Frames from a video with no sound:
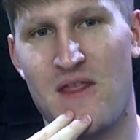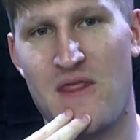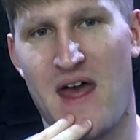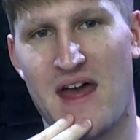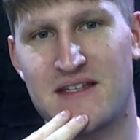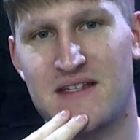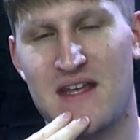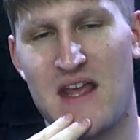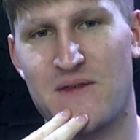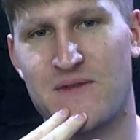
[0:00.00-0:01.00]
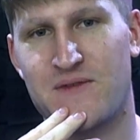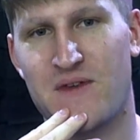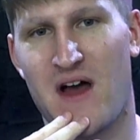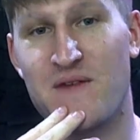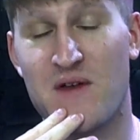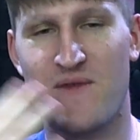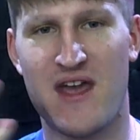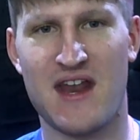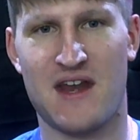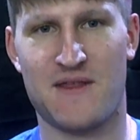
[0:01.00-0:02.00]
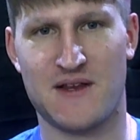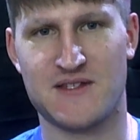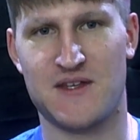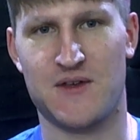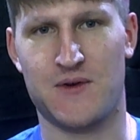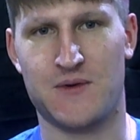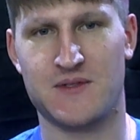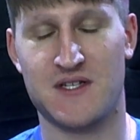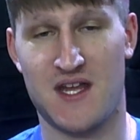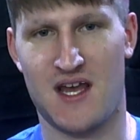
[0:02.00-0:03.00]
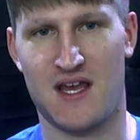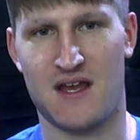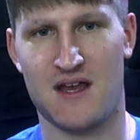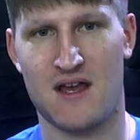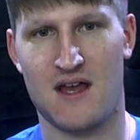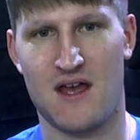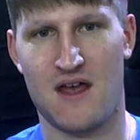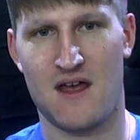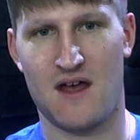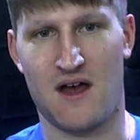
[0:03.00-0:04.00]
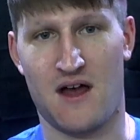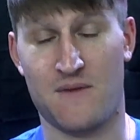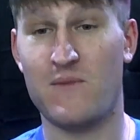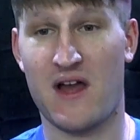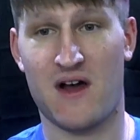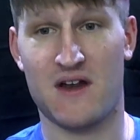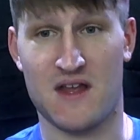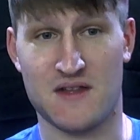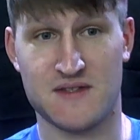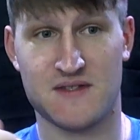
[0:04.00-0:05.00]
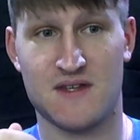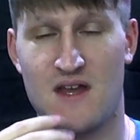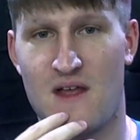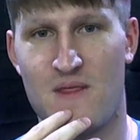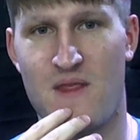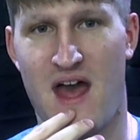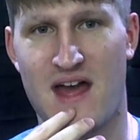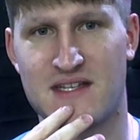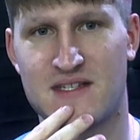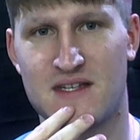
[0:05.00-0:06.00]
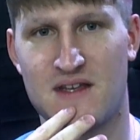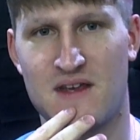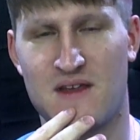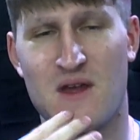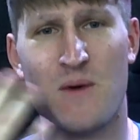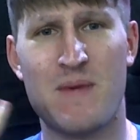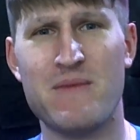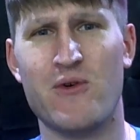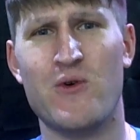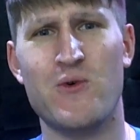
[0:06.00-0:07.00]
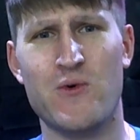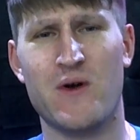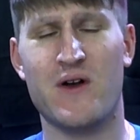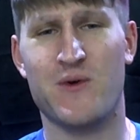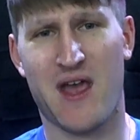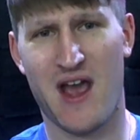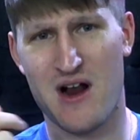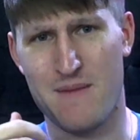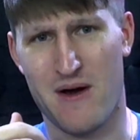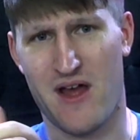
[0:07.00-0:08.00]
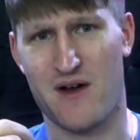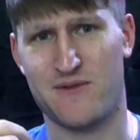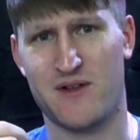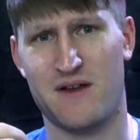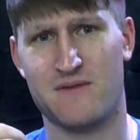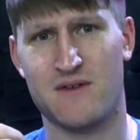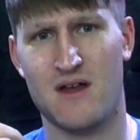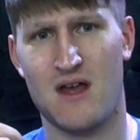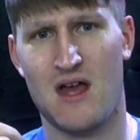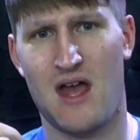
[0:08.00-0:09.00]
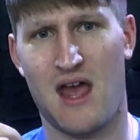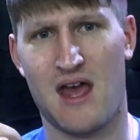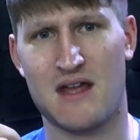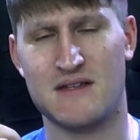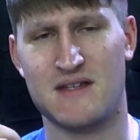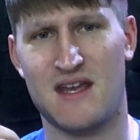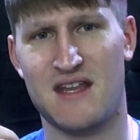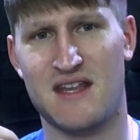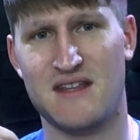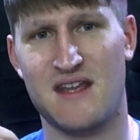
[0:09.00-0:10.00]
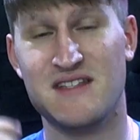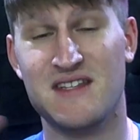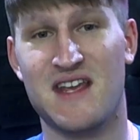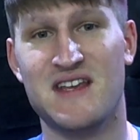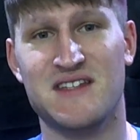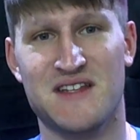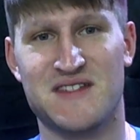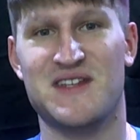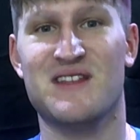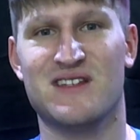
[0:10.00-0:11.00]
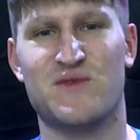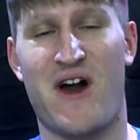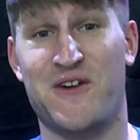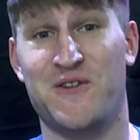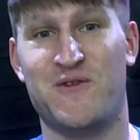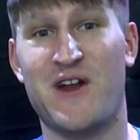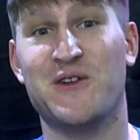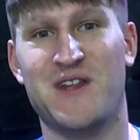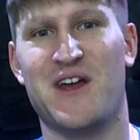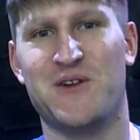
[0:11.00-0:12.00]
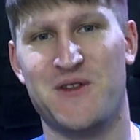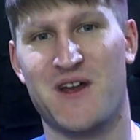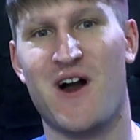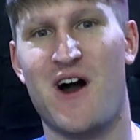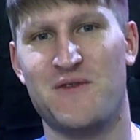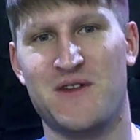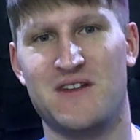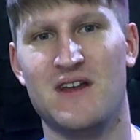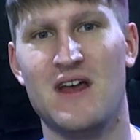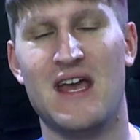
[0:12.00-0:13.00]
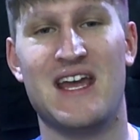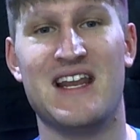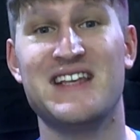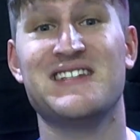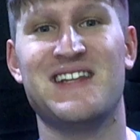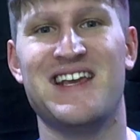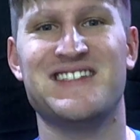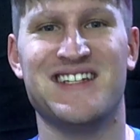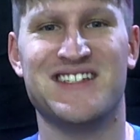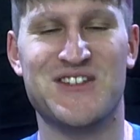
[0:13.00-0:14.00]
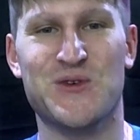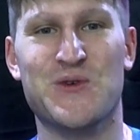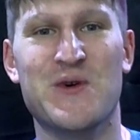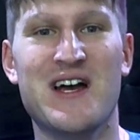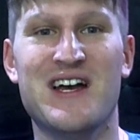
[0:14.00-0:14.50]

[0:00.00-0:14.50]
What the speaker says: that if I've conveyed anything to you today, my audience, that there are people who care about Half-Life, and it isn't easy to see this final nail in the coffin. It isn't easy to